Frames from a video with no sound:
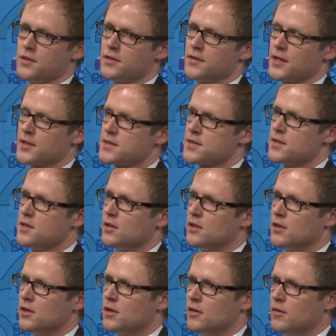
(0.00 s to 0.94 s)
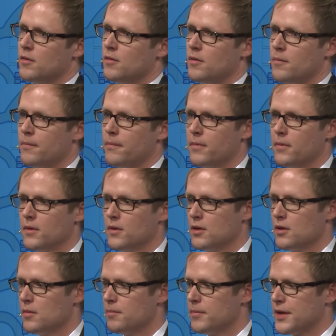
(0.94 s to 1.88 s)
Does the
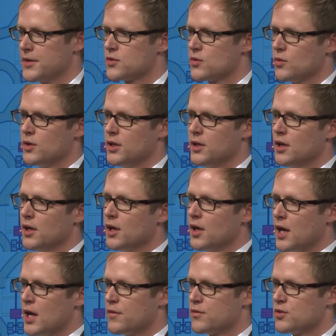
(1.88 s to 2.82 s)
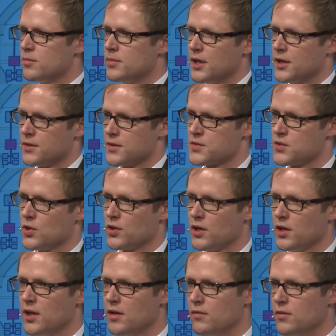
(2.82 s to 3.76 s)
battery have to be at a
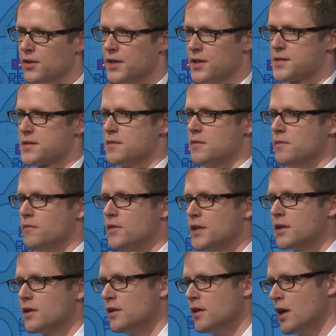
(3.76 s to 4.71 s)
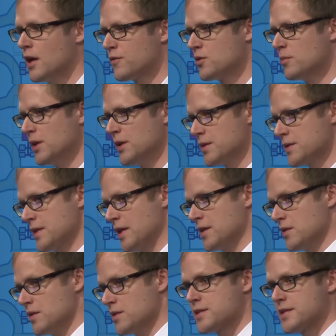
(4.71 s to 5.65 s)
certain level? Does the vehicle have to be in
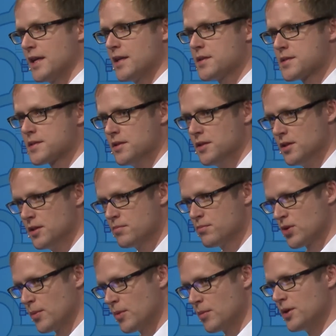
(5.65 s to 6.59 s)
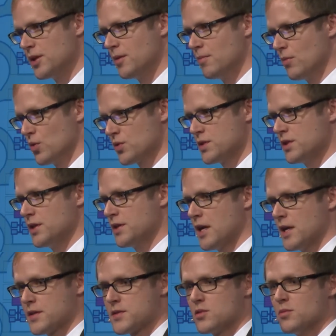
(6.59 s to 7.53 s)
standstill? Probably, mostly, it
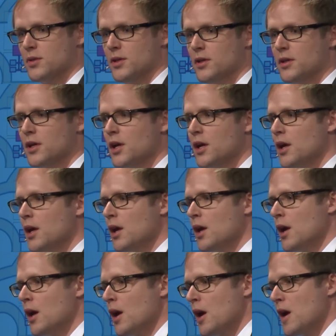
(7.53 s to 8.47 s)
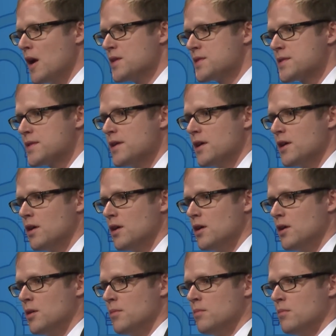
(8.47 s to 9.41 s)
has to be. Is there
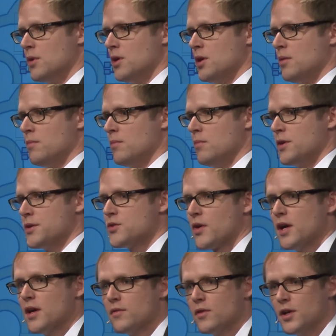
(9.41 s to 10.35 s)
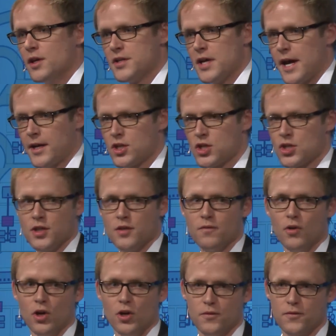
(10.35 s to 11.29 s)
a driver interaction
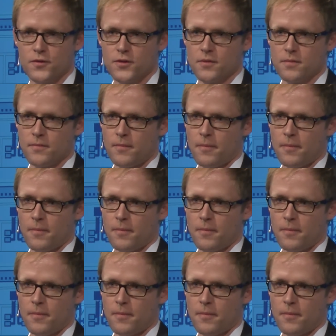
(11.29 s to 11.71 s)
involved?